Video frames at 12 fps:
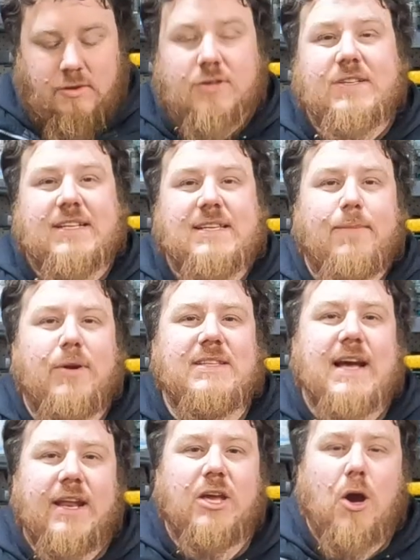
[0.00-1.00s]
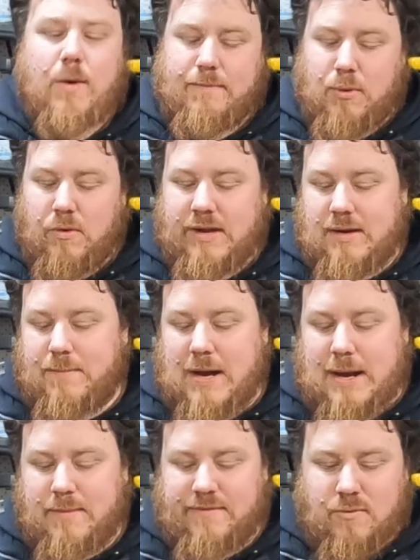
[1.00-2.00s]
Looks like somebody's had a go at pulling it
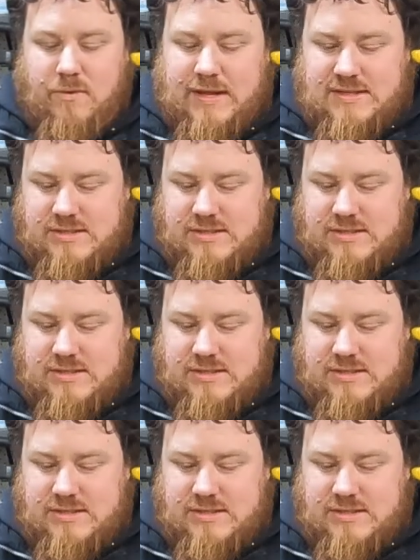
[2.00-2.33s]
apart before.